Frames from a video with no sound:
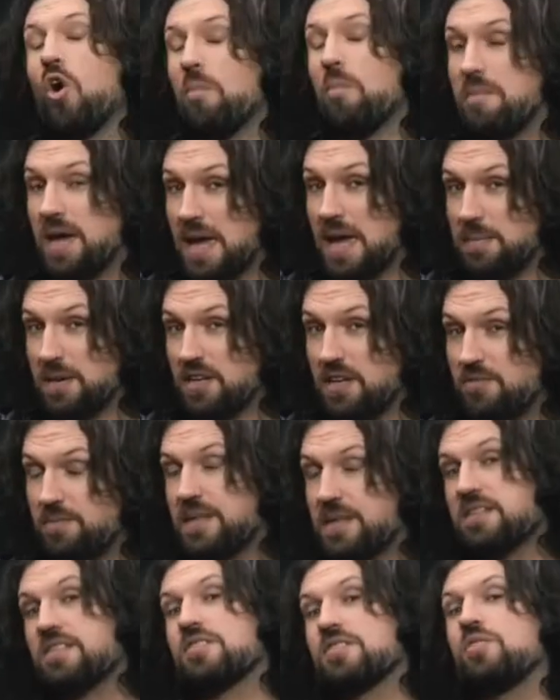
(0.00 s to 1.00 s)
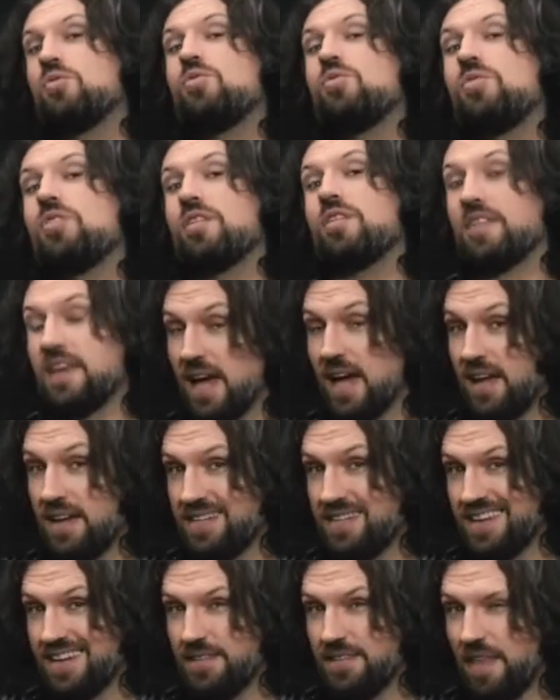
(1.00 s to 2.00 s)
Or maybe you've been sold on the
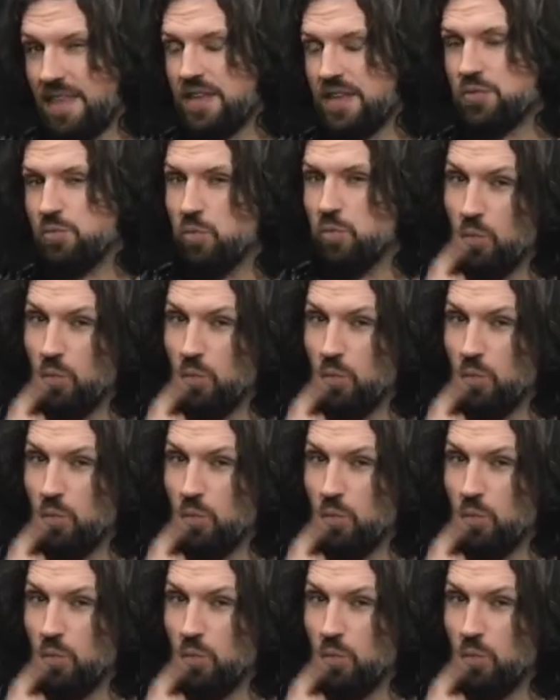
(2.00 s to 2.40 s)
idea that there's